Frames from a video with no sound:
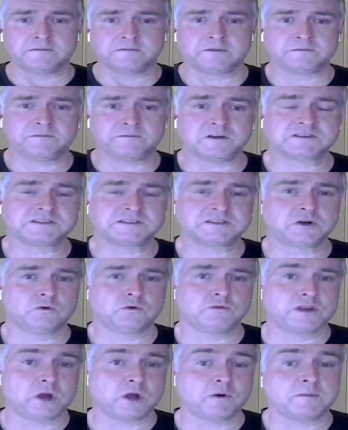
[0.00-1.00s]
The first is
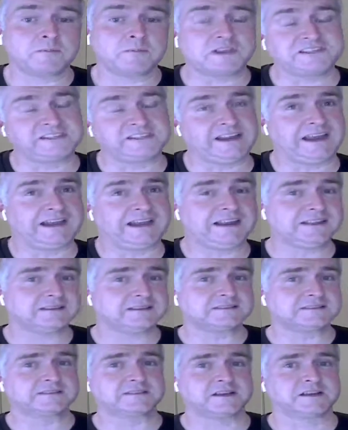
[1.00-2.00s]
called no implicit any.
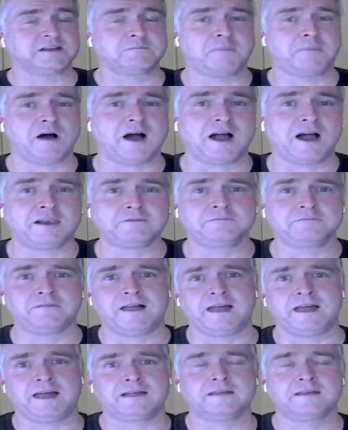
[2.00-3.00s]
This is a compiler
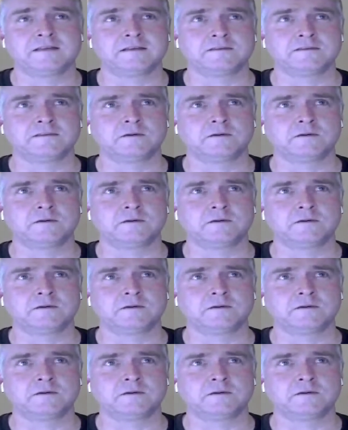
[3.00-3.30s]
flag that